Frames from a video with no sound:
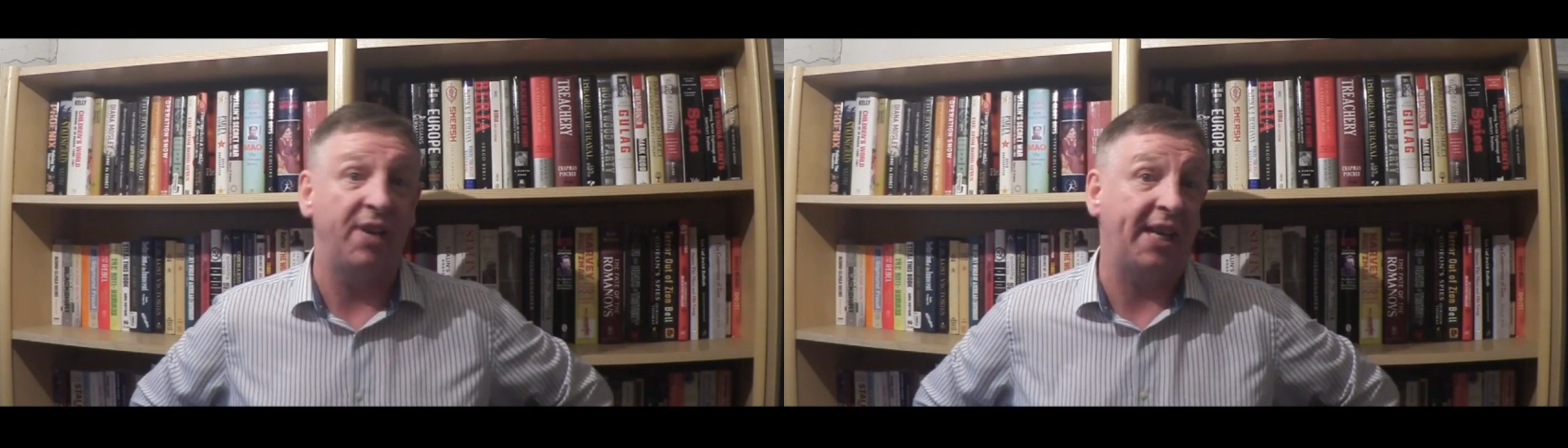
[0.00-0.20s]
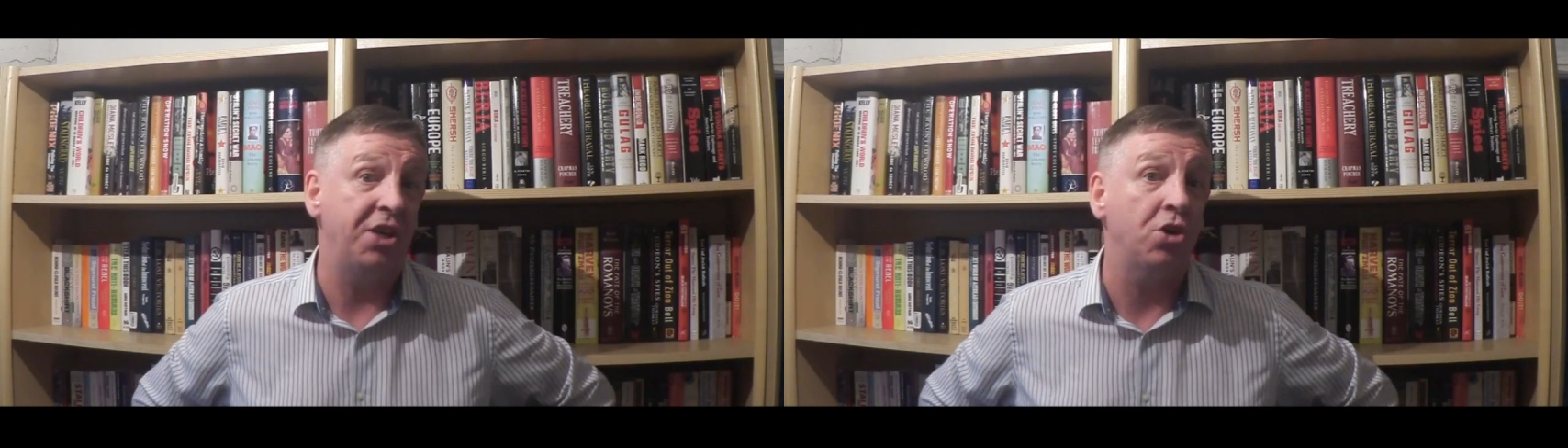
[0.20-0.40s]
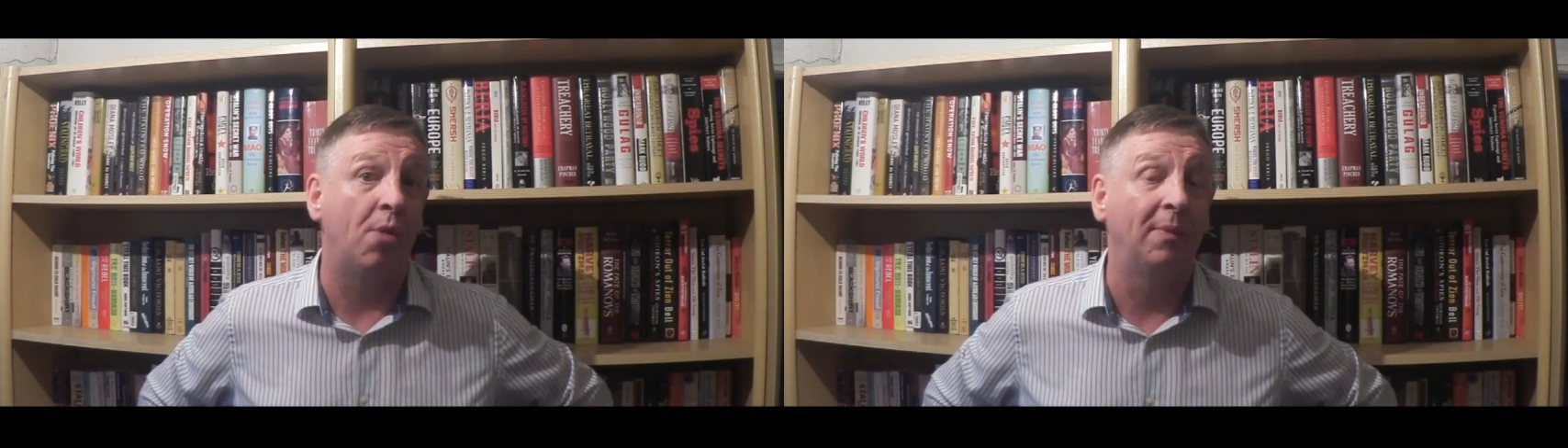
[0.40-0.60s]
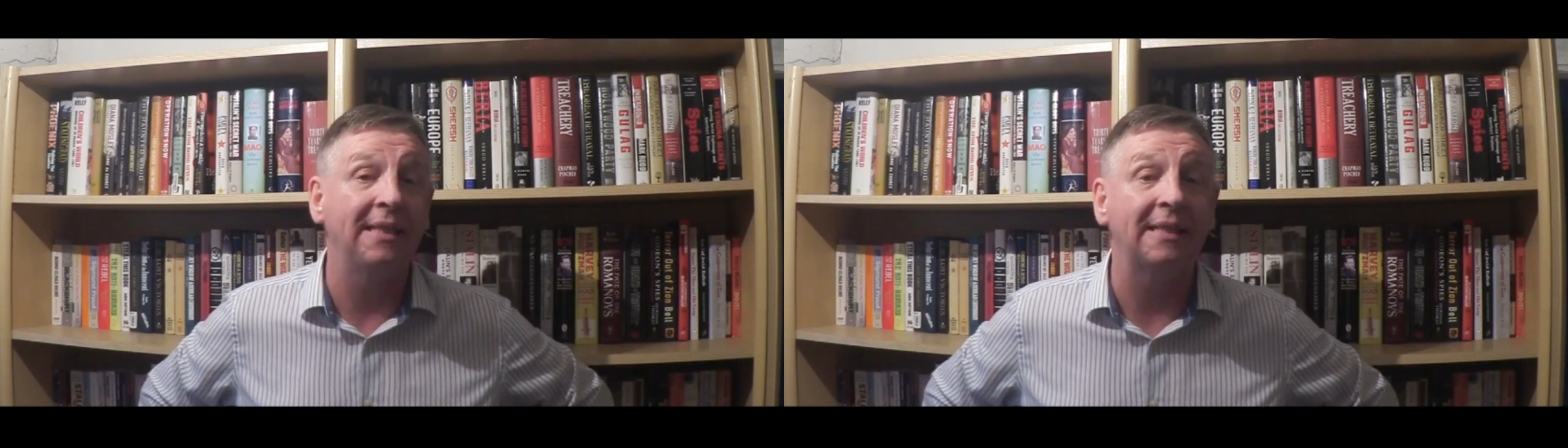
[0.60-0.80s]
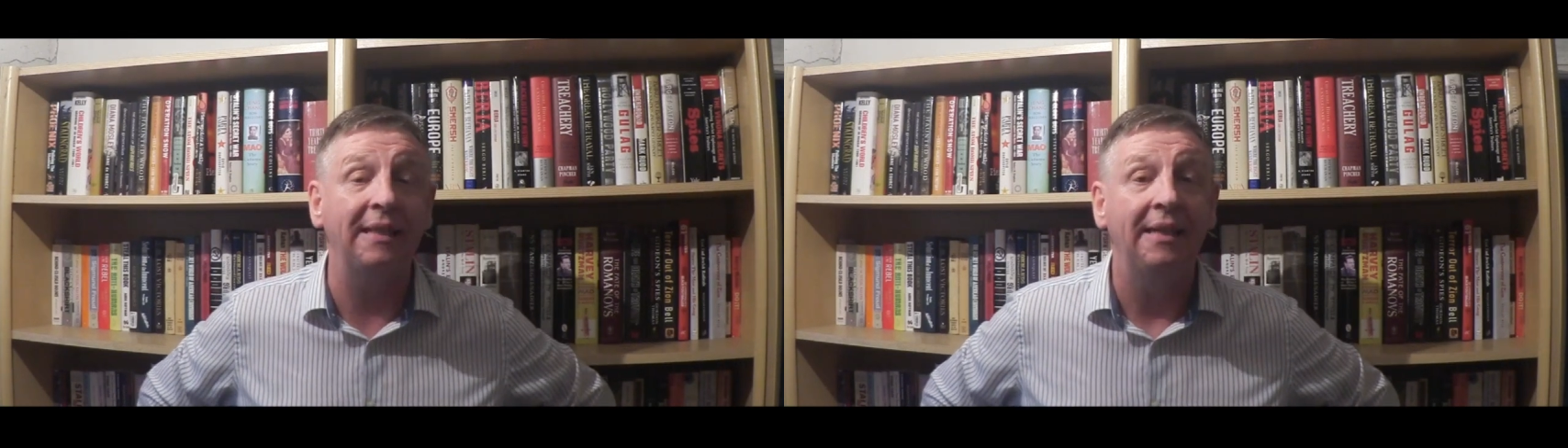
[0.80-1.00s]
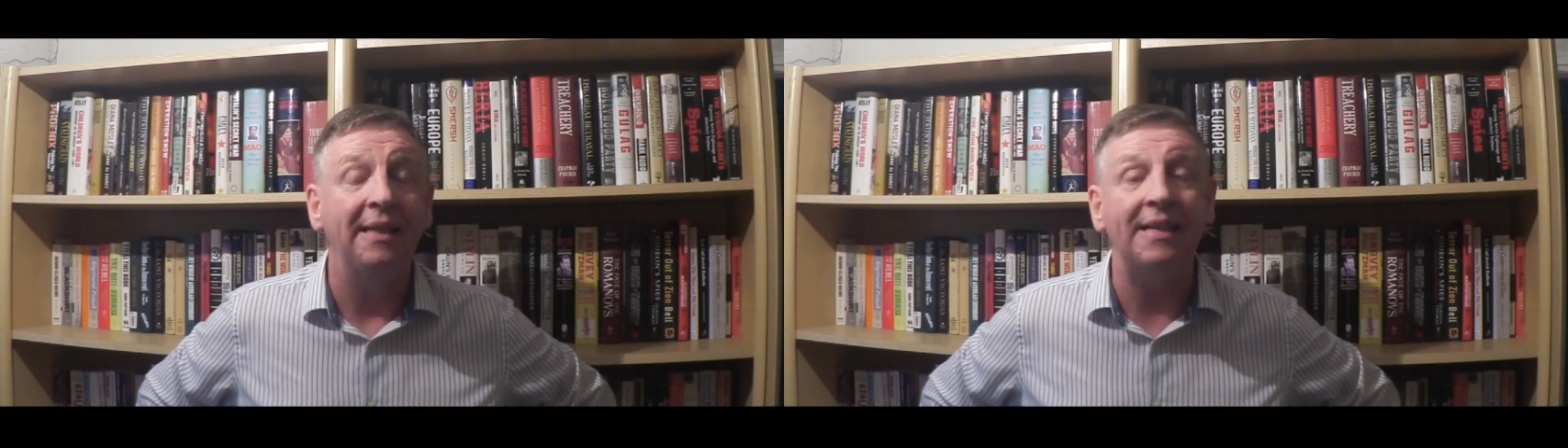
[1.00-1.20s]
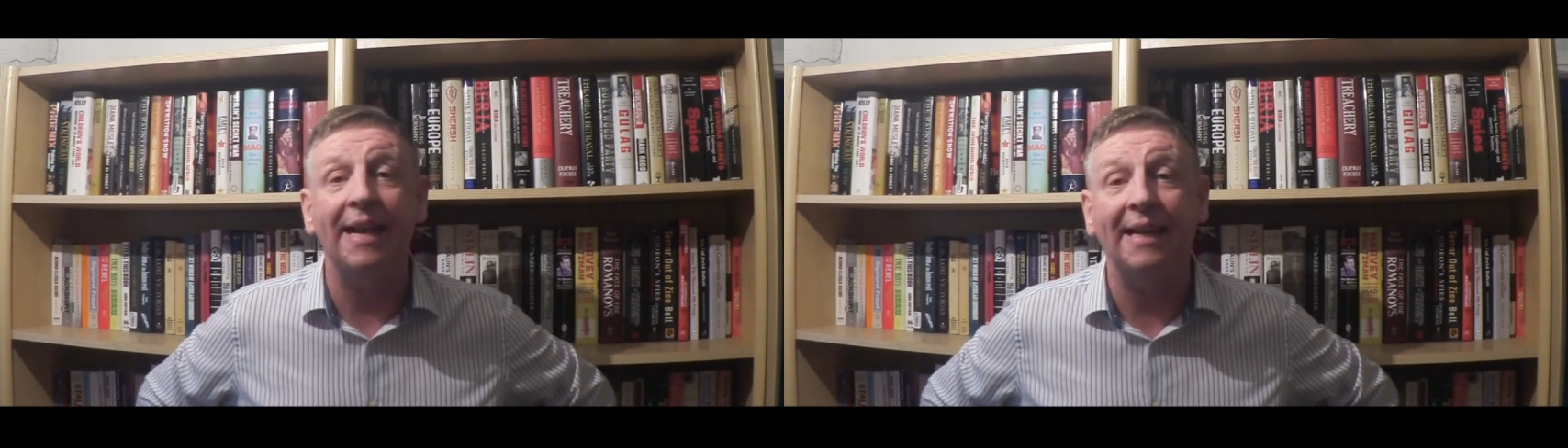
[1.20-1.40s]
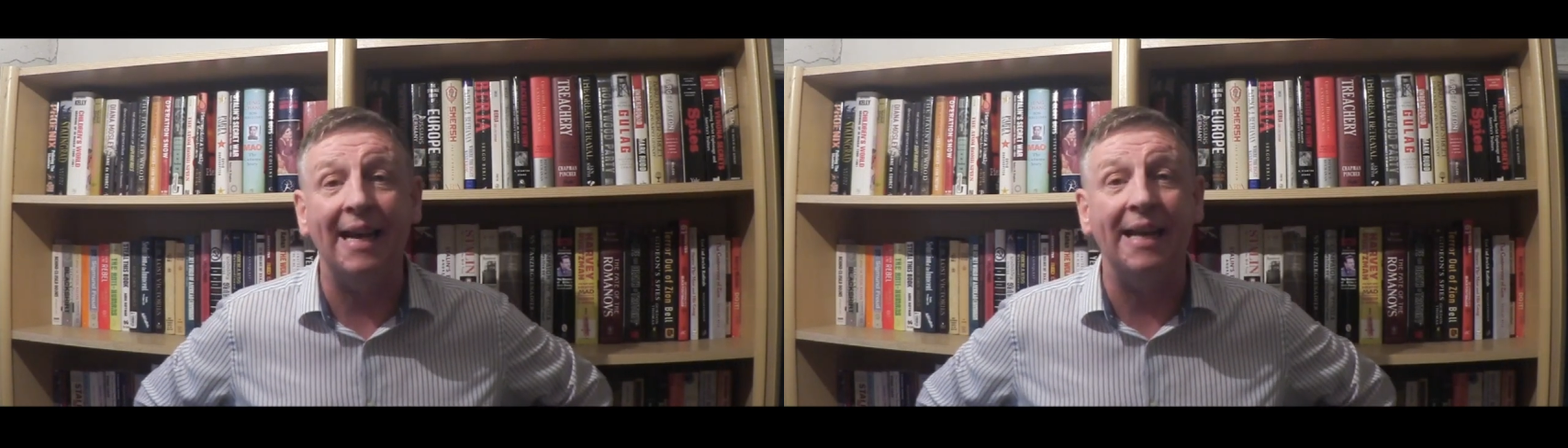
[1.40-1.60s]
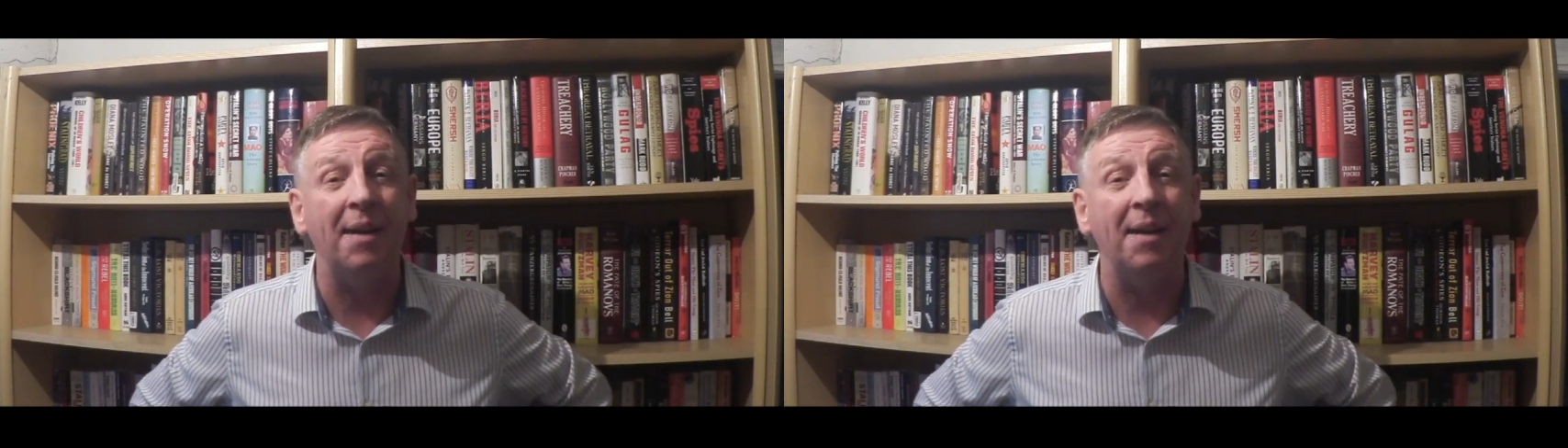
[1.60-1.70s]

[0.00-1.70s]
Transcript: Ricky Tomlinson, Derek Hatton.